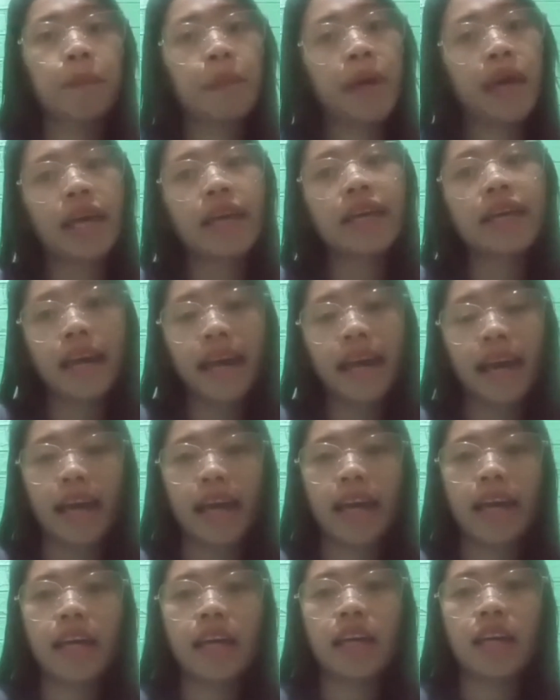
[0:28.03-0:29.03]
make
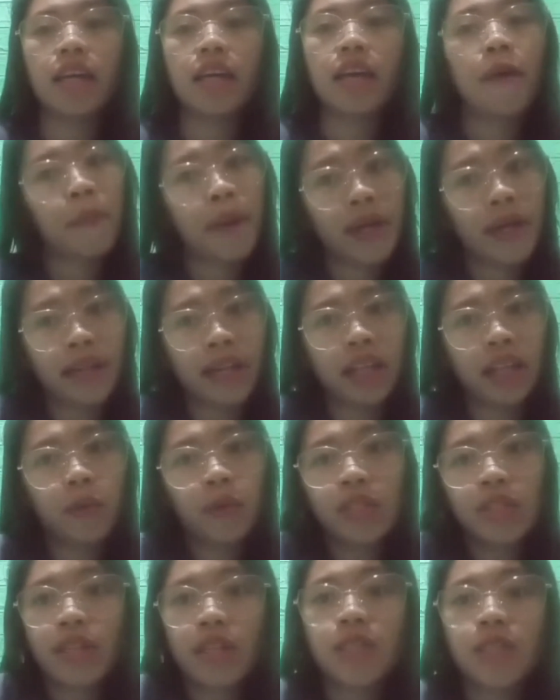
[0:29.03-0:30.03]
a medal,
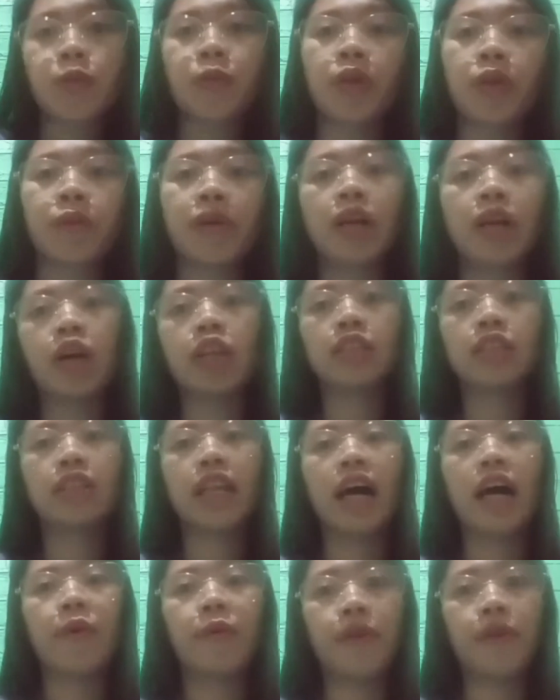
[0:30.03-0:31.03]
which is what we call
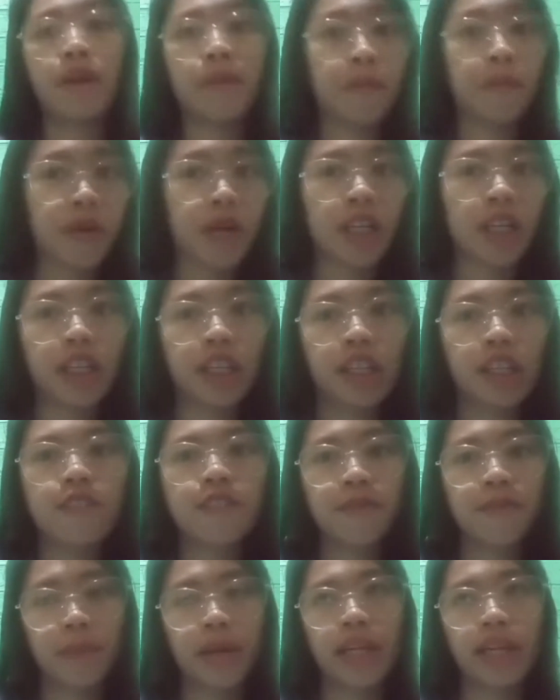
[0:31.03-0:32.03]
now a
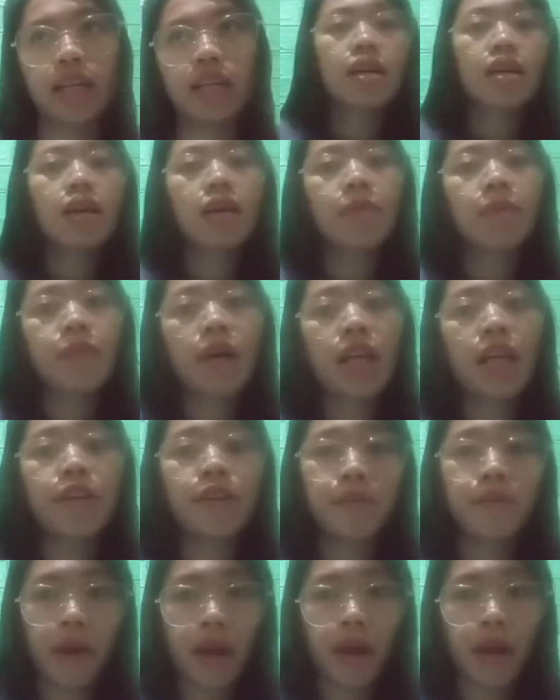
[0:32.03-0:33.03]
miraculous medal.
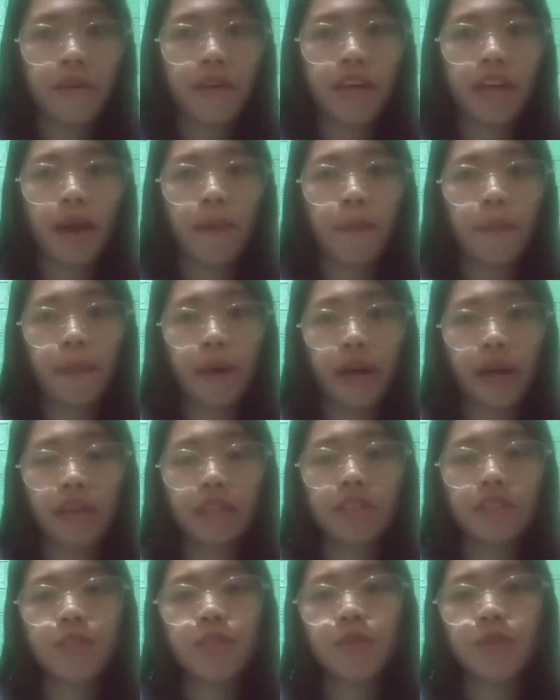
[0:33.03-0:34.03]
Mother Mary
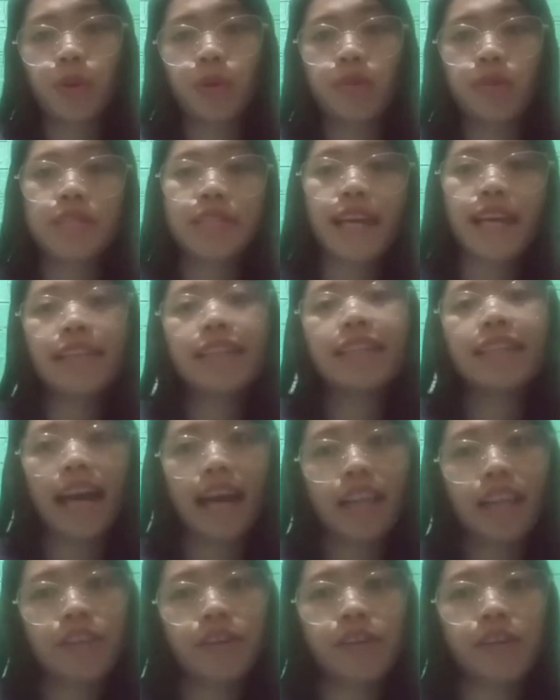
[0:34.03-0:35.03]
appears to Saint
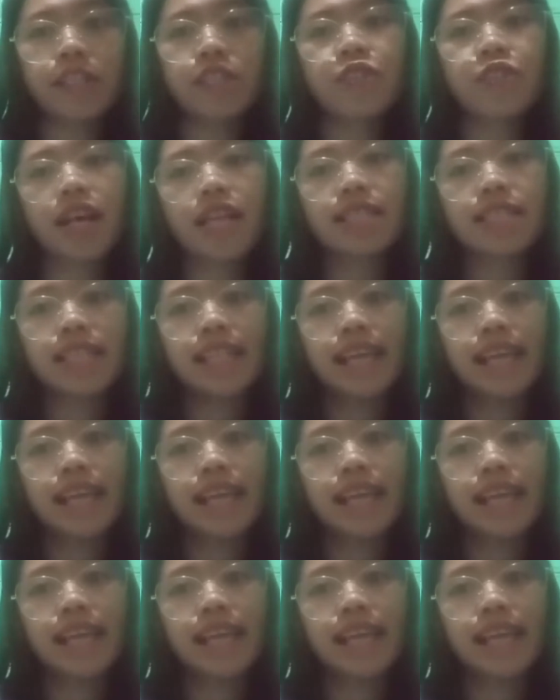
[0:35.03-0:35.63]
Catherine just